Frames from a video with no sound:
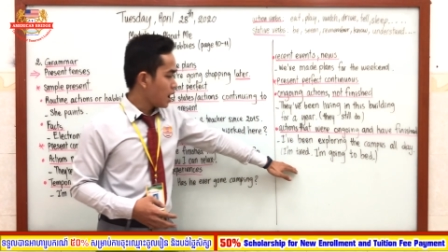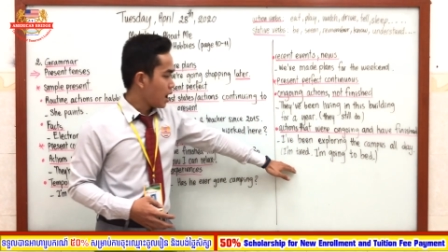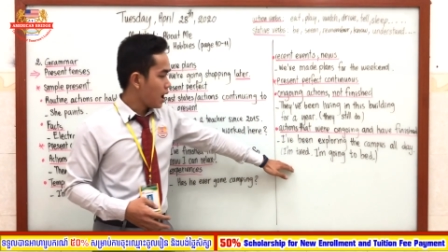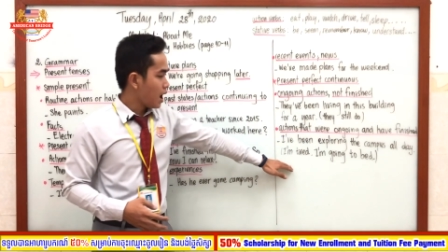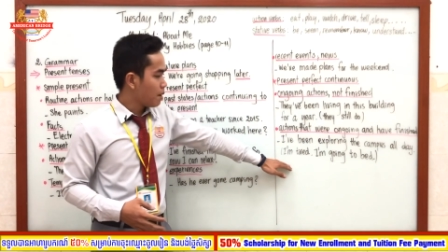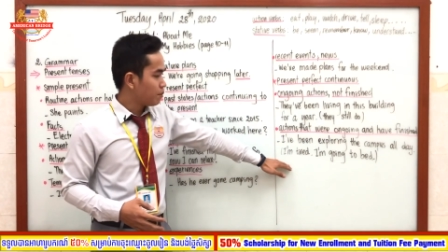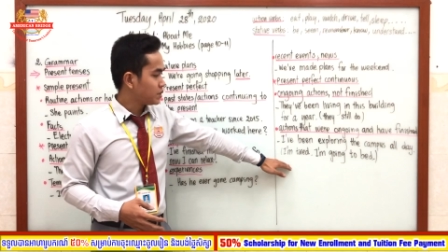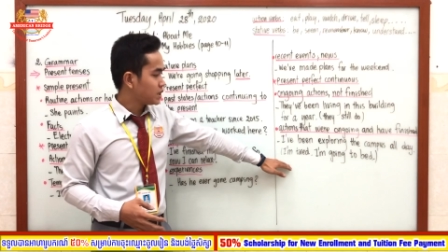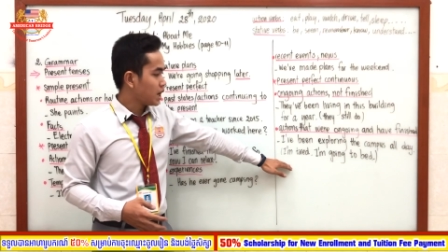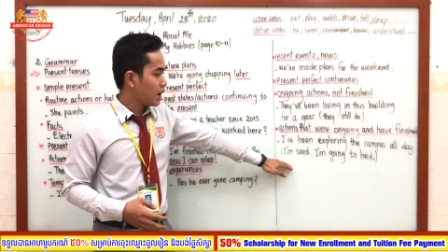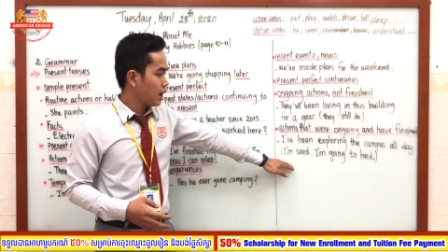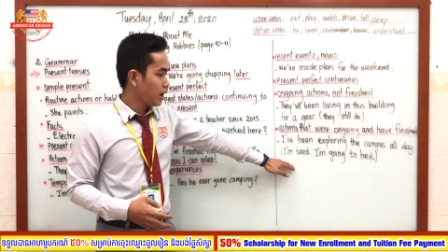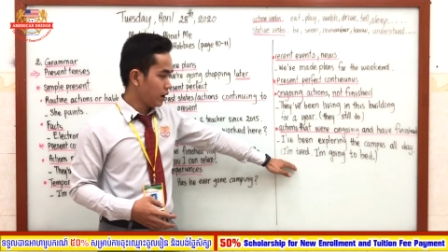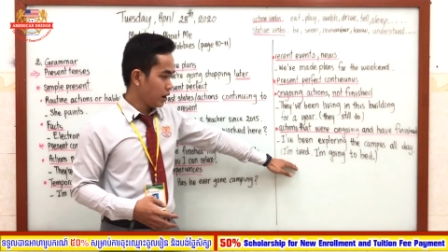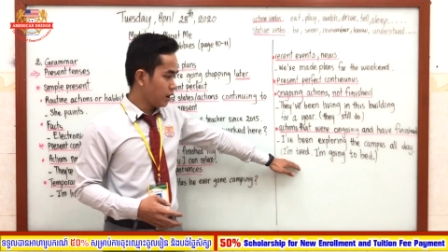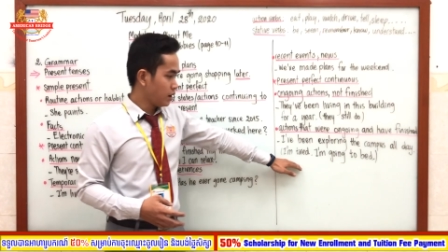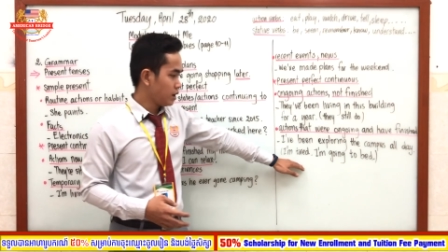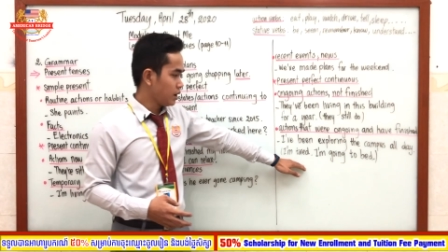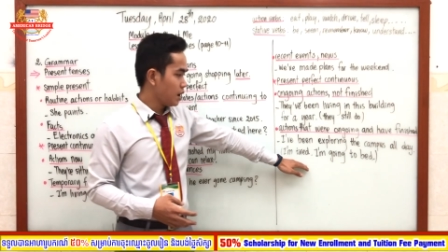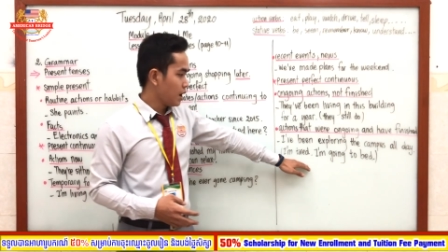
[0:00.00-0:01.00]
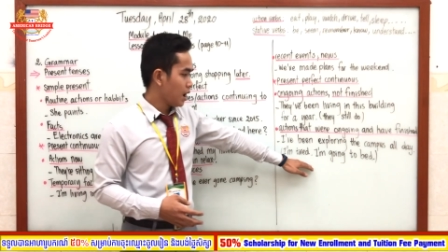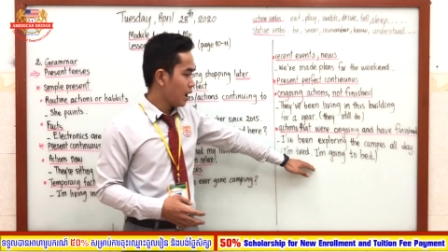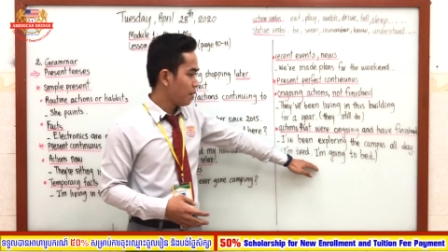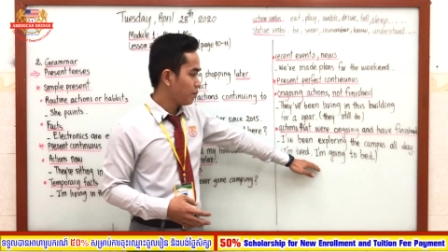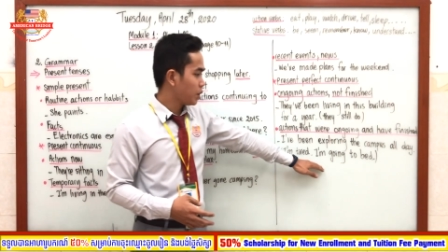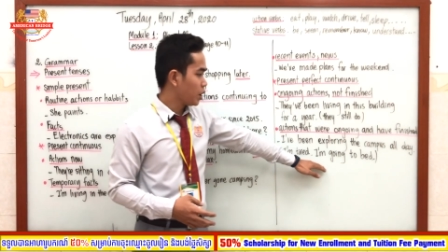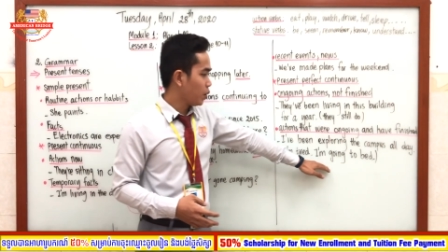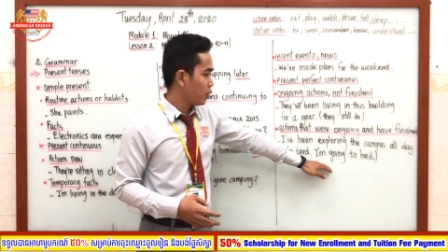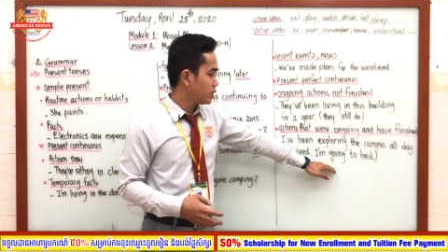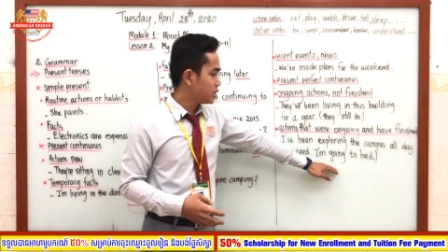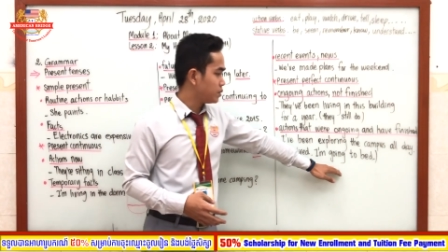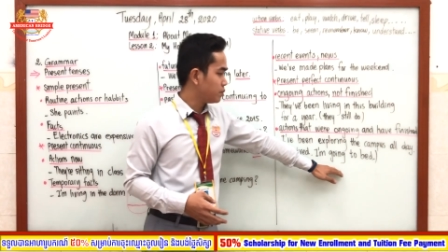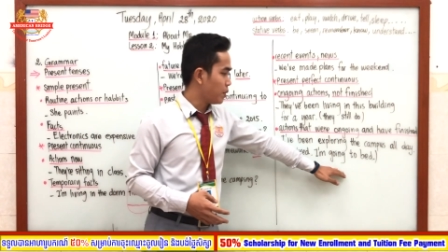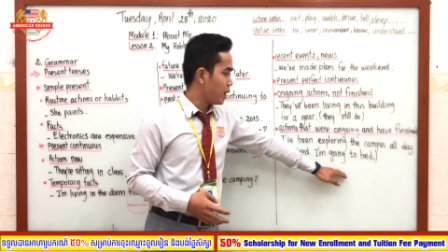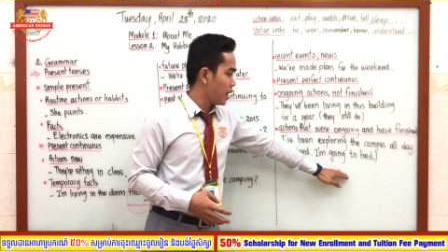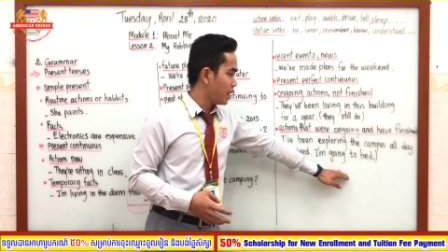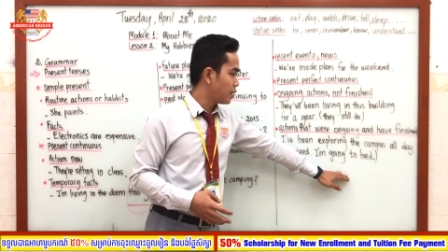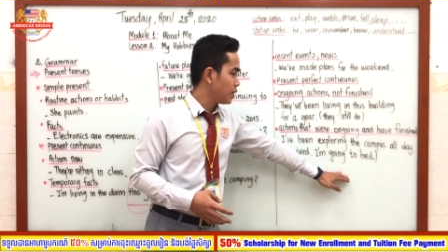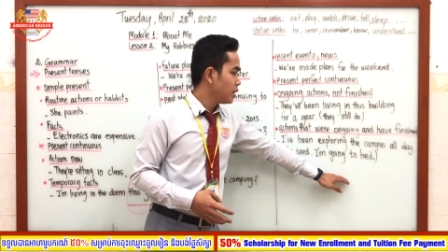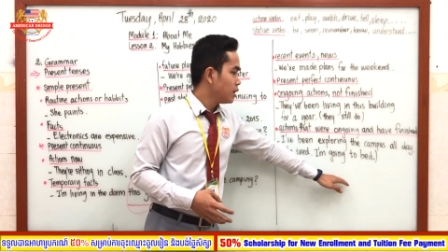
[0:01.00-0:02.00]
I'm tired, I'm going to
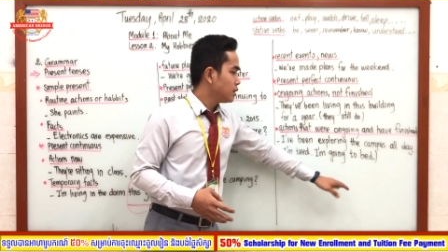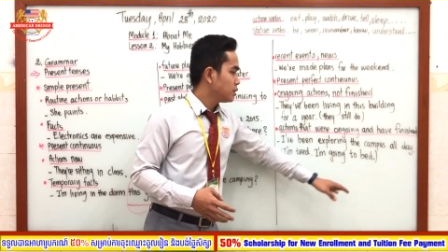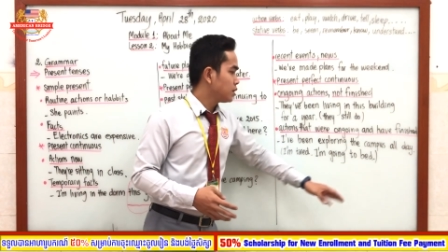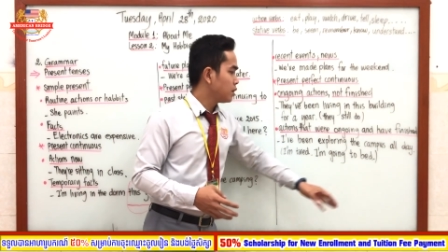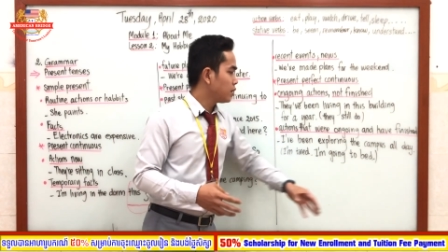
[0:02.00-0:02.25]
bed.